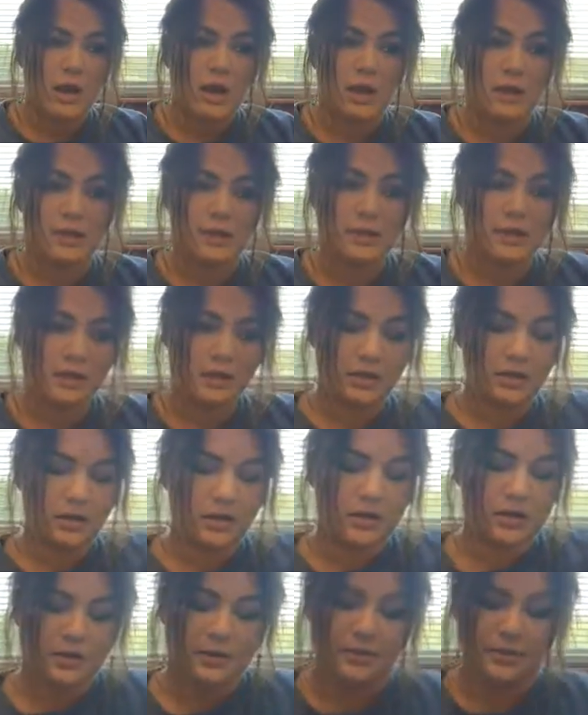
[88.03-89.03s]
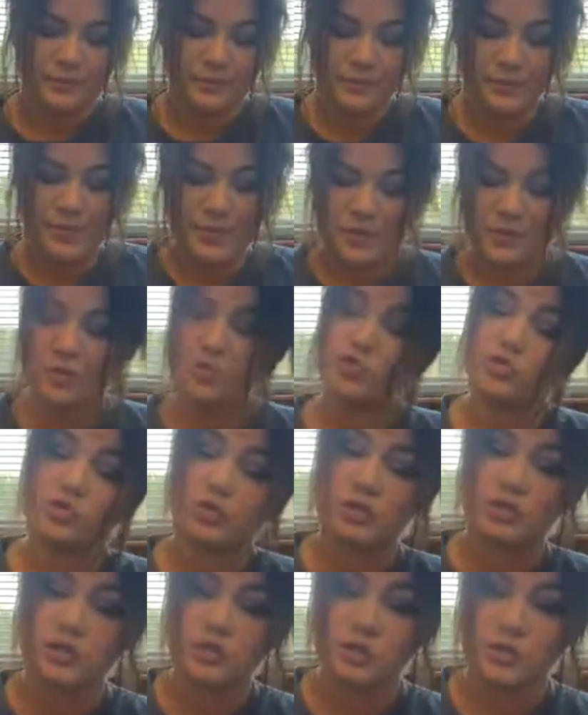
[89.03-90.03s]
And then social
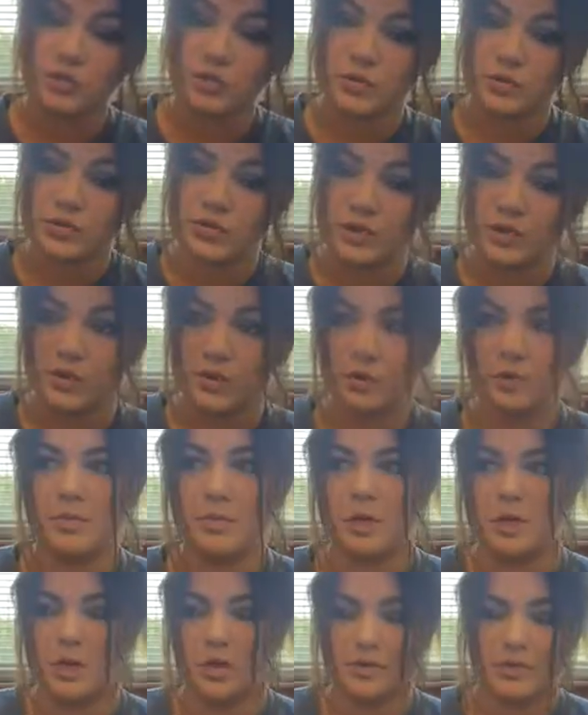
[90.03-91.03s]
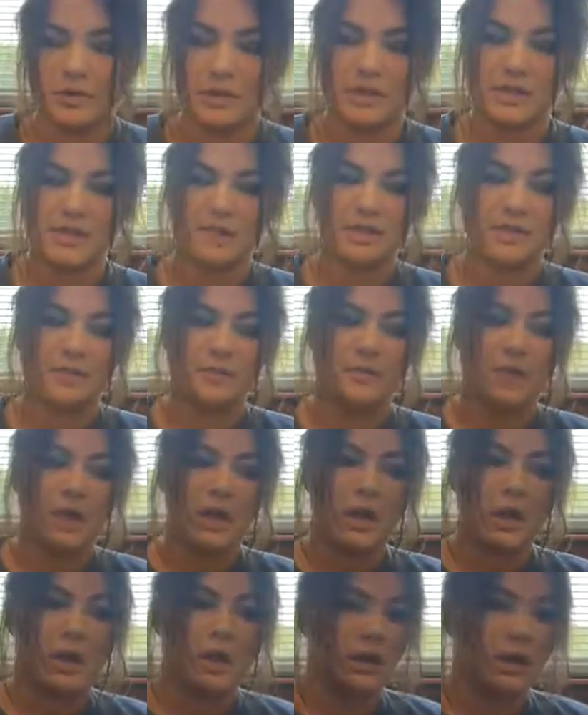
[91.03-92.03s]
issues that go beyond racism,
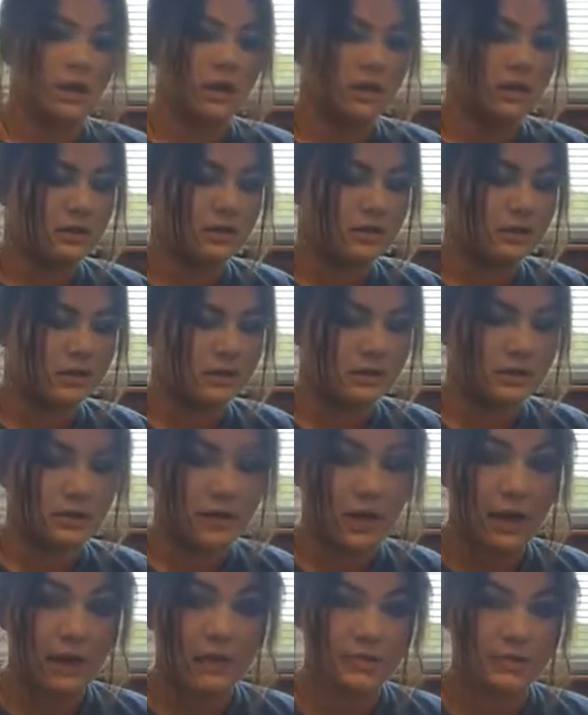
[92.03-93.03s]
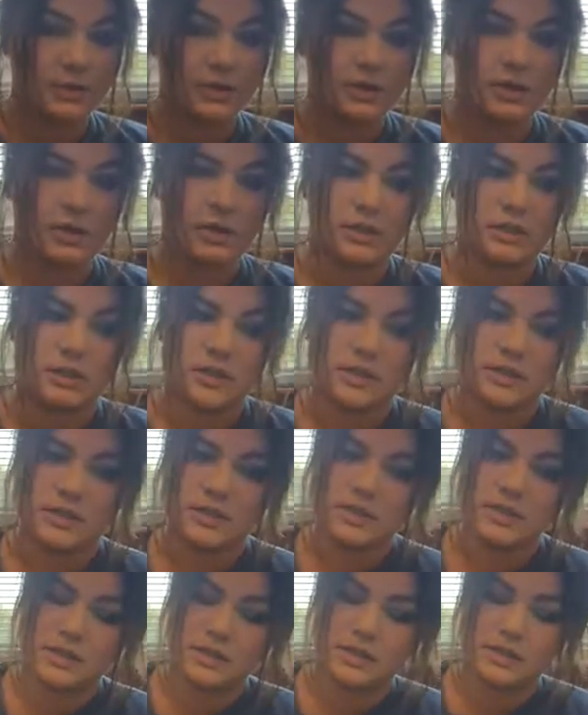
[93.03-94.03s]
and last but not least
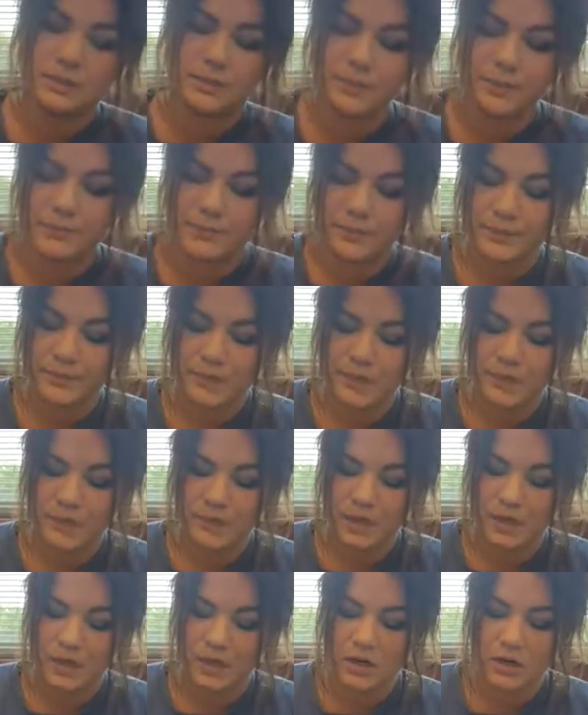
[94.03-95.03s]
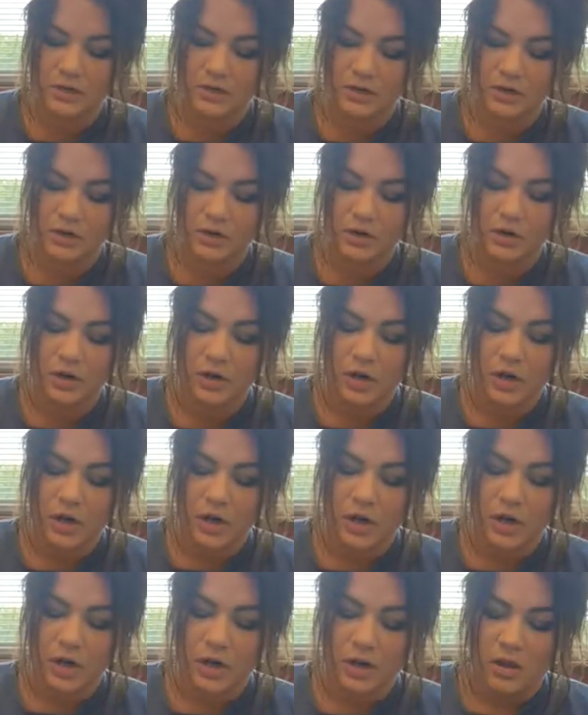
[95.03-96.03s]
is another
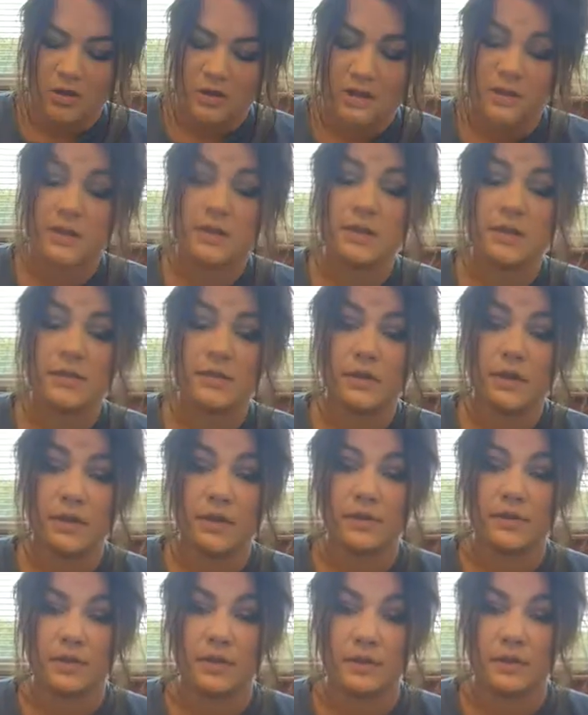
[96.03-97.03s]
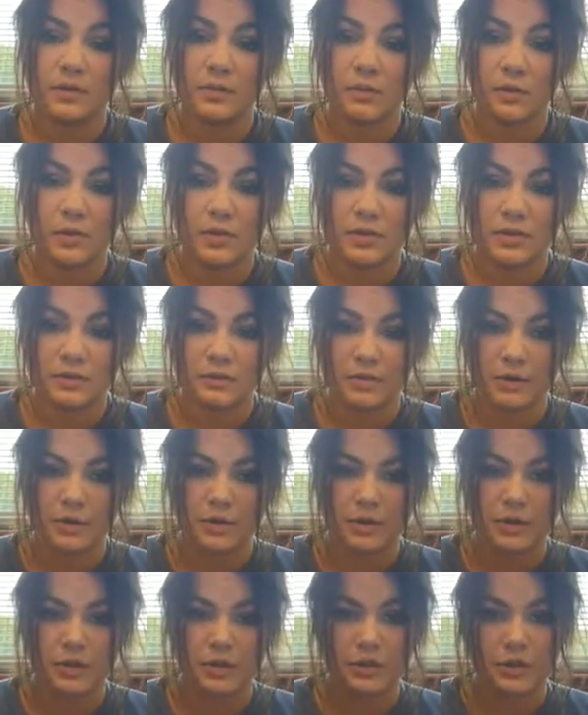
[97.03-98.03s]
significant event in the book is the
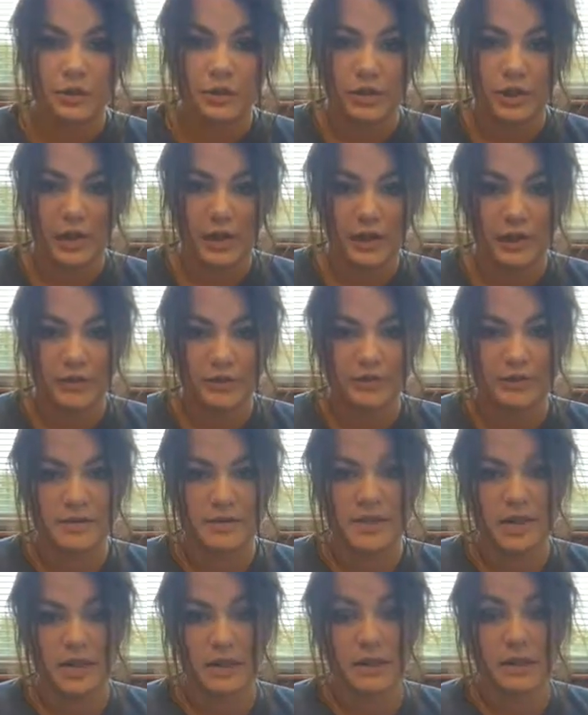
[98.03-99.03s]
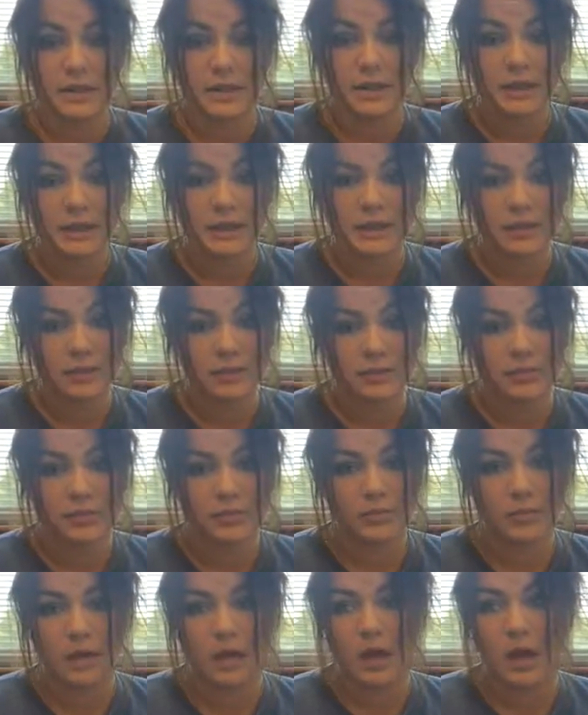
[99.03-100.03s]
Brotherhood kind of telling
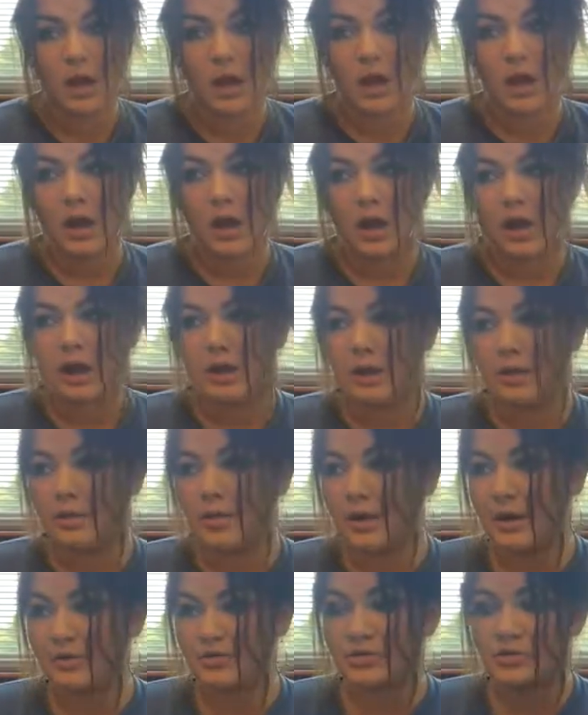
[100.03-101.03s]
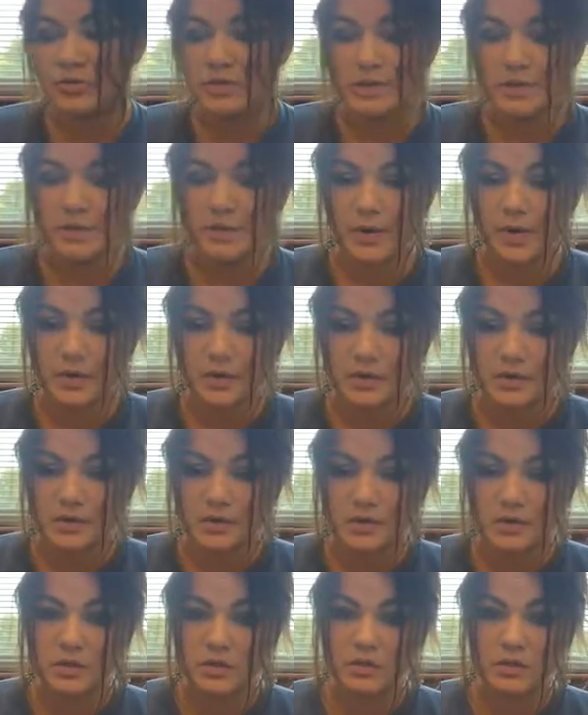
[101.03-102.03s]
him how to respond
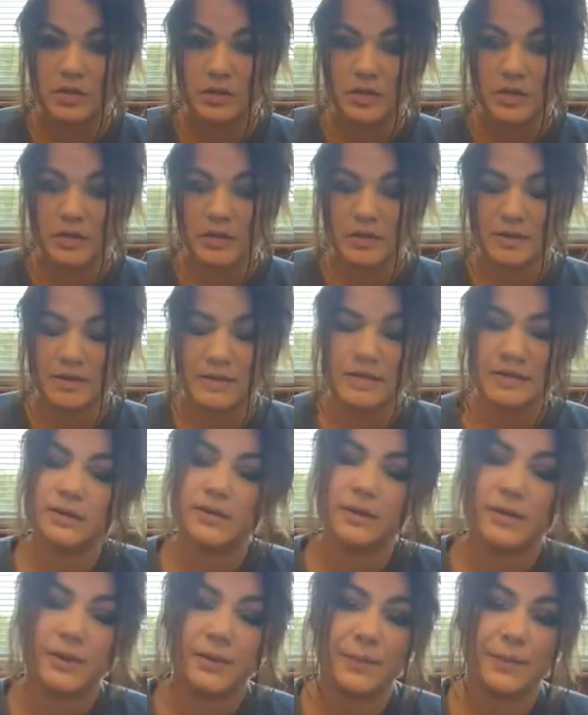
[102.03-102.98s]
to these